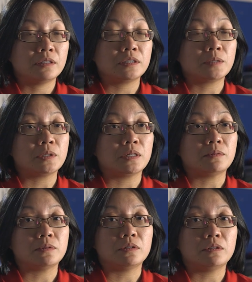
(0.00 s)

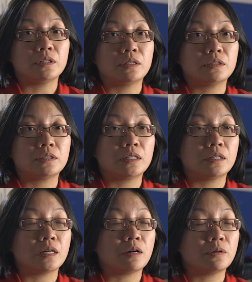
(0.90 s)
Sometimes you can
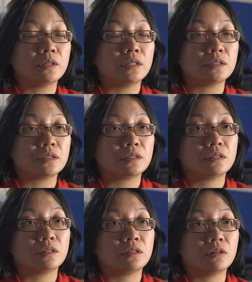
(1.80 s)
understand how it is
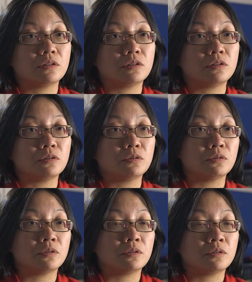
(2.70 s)
not to
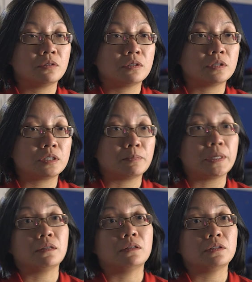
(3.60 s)

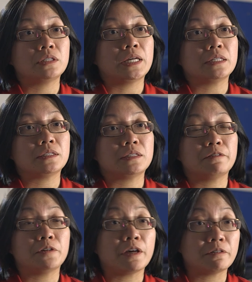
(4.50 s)
smell or taste
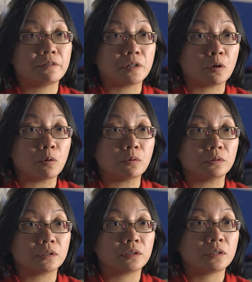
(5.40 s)
if you have a
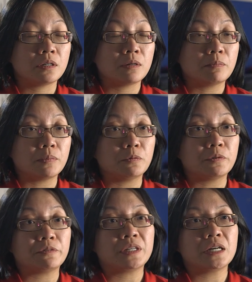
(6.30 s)
cold, but
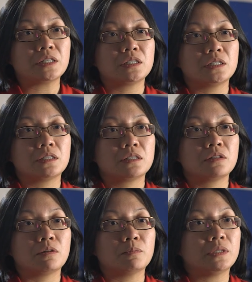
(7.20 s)
with touch it's
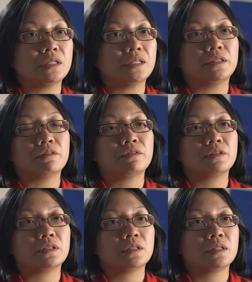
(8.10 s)
completely
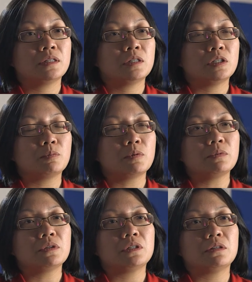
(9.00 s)
different. You
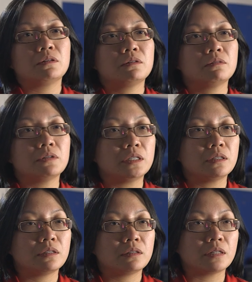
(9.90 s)
probably only really
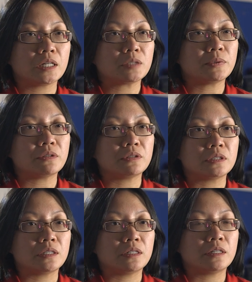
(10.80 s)

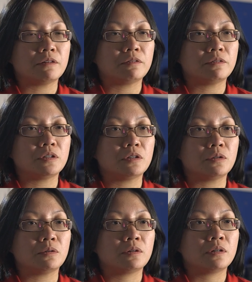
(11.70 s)
experience it if
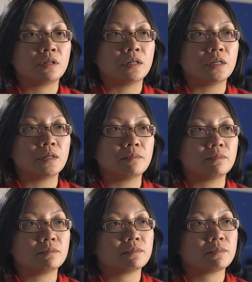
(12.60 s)
you um,